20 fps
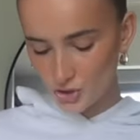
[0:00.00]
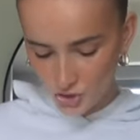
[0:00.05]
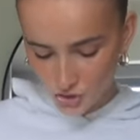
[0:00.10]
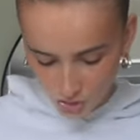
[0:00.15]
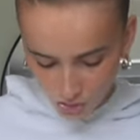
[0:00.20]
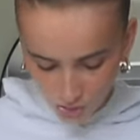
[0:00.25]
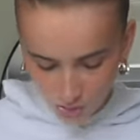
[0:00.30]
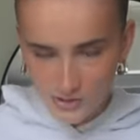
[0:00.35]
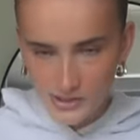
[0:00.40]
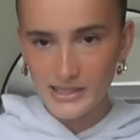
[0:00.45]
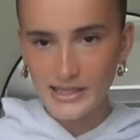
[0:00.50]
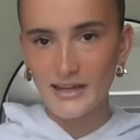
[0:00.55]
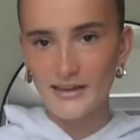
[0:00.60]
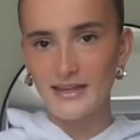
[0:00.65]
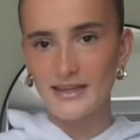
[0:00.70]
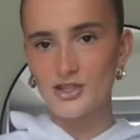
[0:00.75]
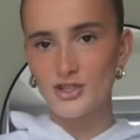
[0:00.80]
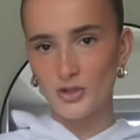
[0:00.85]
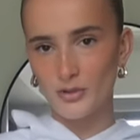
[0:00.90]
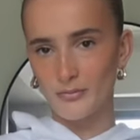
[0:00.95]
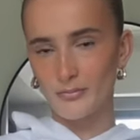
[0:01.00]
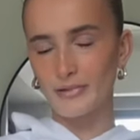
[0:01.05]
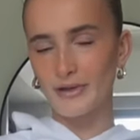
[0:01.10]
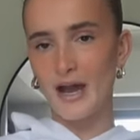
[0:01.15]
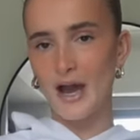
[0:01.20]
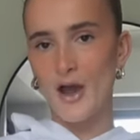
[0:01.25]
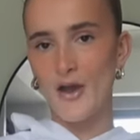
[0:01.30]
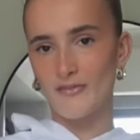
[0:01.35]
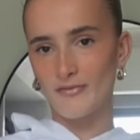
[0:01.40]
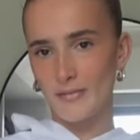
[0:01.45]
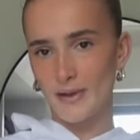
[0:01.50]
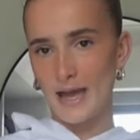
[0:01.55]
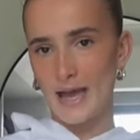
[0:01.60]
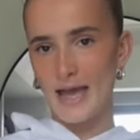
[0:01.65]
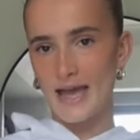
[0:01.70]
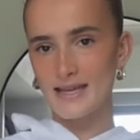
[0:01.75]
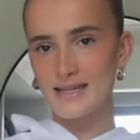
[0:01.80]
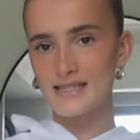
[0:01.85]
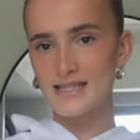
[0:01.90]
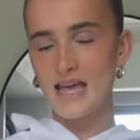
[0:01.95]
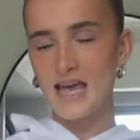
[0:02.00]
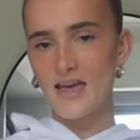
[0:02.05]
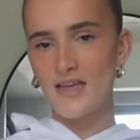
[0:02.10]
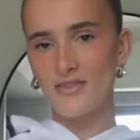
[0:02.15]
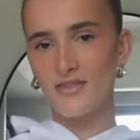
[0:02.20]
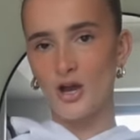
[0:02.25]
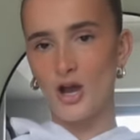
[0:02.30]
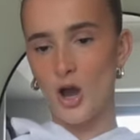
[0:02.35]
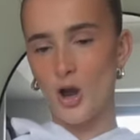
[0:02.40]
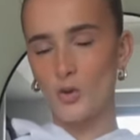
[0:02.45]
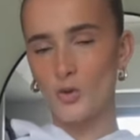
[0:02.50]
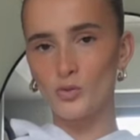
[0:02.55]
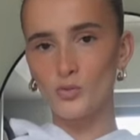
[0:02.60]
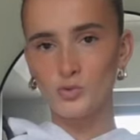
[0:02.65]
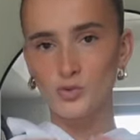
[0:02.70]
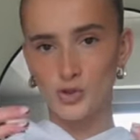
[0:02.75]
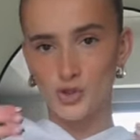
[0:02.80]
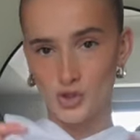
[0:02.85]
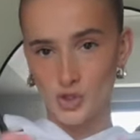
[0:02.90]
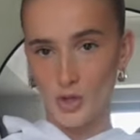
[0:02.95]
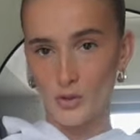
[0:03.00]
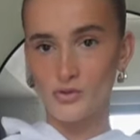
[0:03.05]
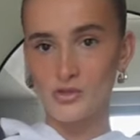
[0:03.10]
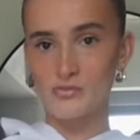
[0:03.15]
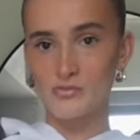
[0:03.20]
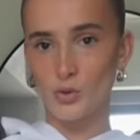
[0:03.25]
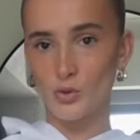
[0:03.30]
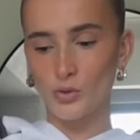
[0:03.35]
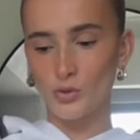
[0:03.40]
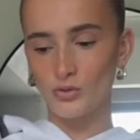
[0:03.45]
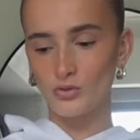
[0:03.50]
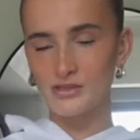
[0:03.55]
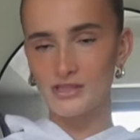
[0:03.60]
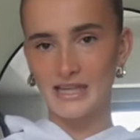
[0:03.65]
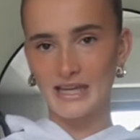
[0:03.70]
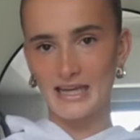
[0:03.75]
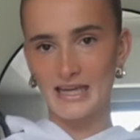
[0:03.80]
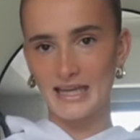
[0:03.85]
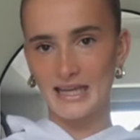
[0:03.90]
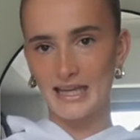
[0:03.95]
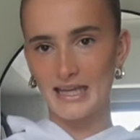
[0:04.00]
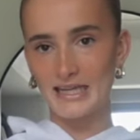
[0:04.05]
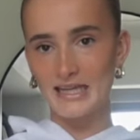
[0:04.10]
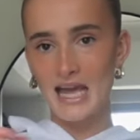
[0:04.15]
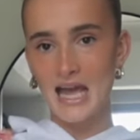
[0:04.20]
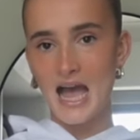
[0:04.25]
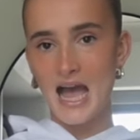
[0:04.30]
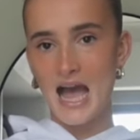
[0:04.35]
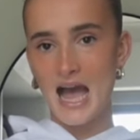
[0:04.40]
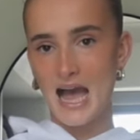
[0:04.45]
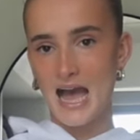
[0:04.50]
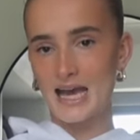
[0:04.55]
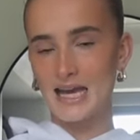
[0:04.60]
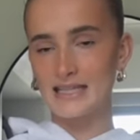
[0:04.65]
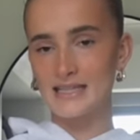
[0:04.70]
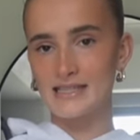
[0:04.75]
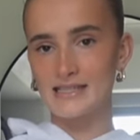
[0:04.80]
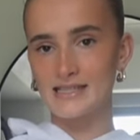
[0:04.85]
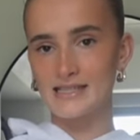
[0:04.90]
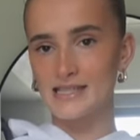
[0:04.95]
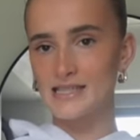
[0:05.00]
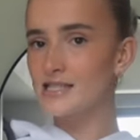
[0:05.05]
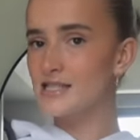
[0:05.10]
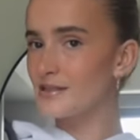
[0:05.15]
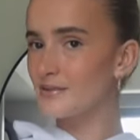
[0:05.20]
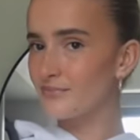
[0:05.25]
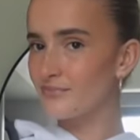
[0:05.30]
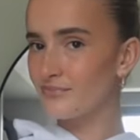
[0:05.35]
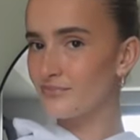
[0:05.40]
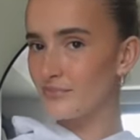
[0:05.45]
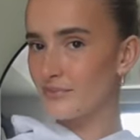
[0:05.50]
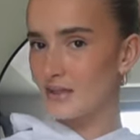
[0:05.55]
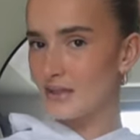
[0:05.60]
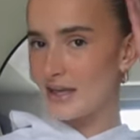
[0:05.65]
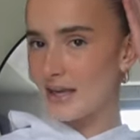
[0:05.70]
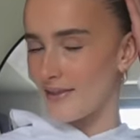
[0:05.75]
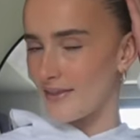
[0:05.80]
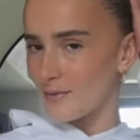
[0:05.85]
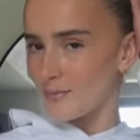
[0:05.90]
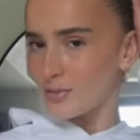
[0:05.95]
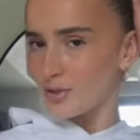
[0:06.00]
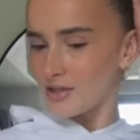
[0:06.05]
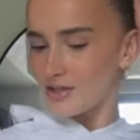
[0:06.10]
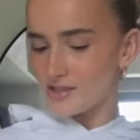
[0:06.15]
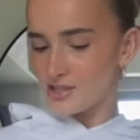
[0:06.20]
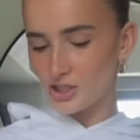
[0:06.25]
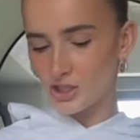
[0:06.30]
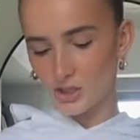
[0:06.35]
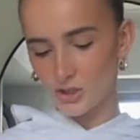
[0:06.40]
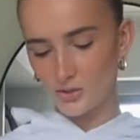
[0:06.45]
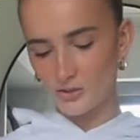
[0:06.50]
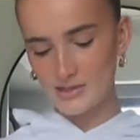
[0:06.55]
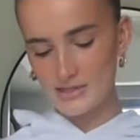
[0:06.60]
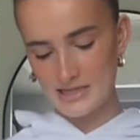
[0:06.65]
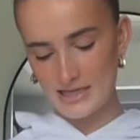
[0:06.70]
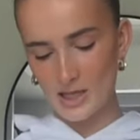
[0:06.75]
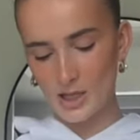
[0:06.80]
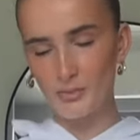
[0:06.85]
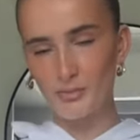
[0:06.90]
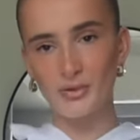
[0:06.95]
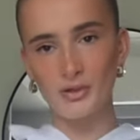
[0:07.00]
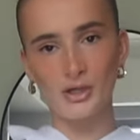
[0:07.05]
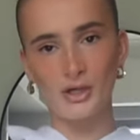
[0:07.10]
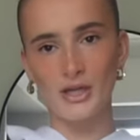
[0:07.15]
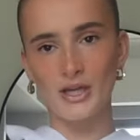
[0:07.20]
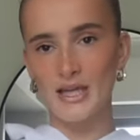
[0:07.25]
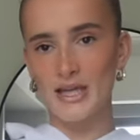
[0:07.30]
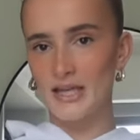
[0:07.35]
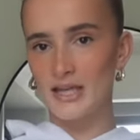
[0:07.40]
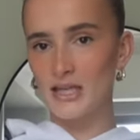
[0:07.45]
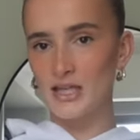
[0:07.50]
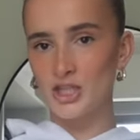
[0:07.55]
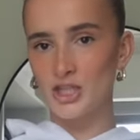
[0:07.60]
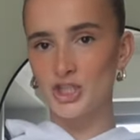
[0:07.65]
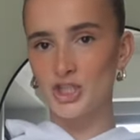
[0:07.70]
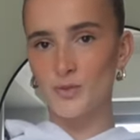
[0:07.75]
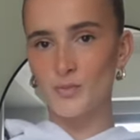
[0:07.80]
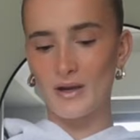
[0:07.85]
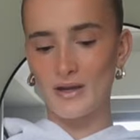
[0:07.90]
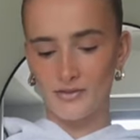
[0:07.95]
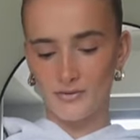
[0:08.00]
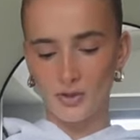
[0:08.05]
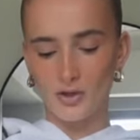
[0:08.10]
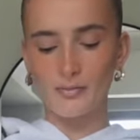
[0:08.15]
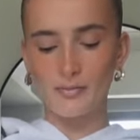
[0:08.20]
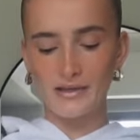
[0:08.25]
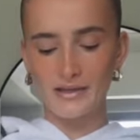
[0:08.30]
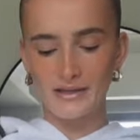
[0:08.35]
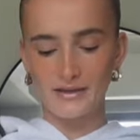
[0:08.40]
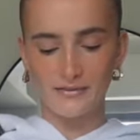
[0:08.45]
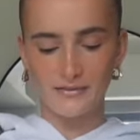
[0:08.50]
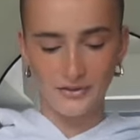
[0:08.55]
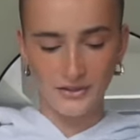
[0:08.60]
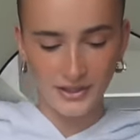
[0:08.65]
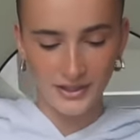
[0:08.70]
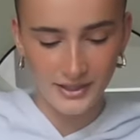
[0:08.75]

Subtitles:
a struggle to get this jumper over my head. The hole was so small to get it in. And yeah, the bunny's secured still, but she went through a bit of